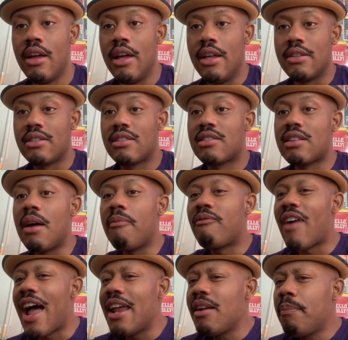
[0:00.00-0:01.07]

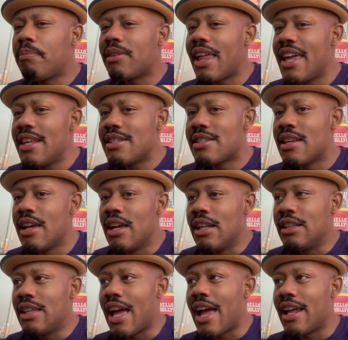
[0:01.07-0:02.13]
Find a place
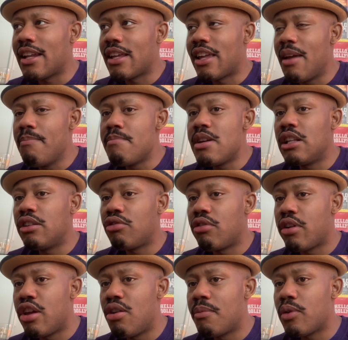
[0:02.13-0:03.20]
that can be a little
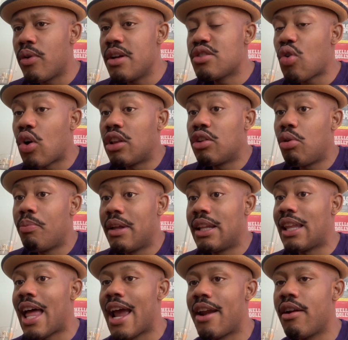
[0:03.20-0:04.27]
humorous or a little bit
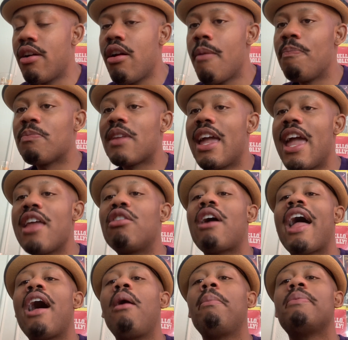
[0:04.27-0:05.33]
lighter. It'll
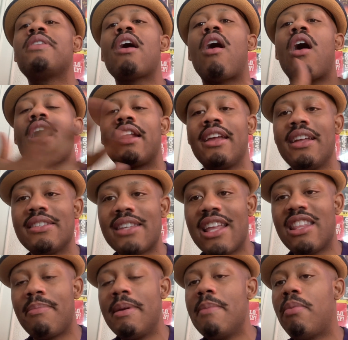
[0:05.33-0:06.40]
help the audience
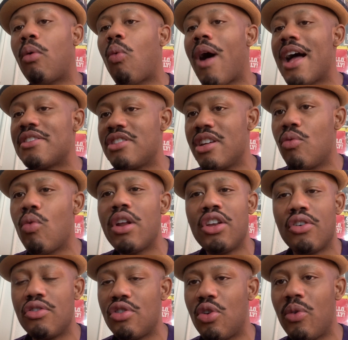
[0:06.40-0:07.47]
and the people watching what
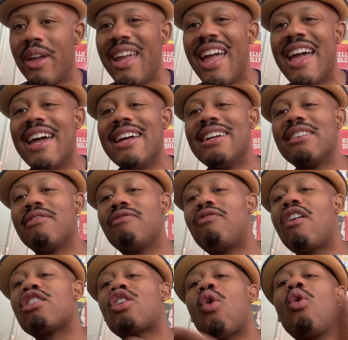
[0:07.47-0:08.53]
you're doing
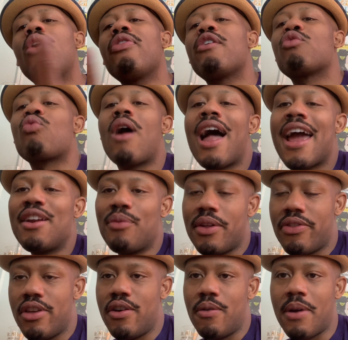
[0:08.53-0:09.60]
go on the ride
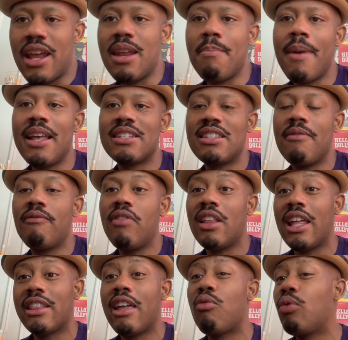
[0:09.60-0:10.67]
with you, and it makes them feel
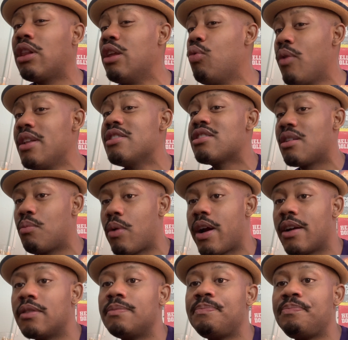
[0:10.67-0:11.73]
like they really went somewhere.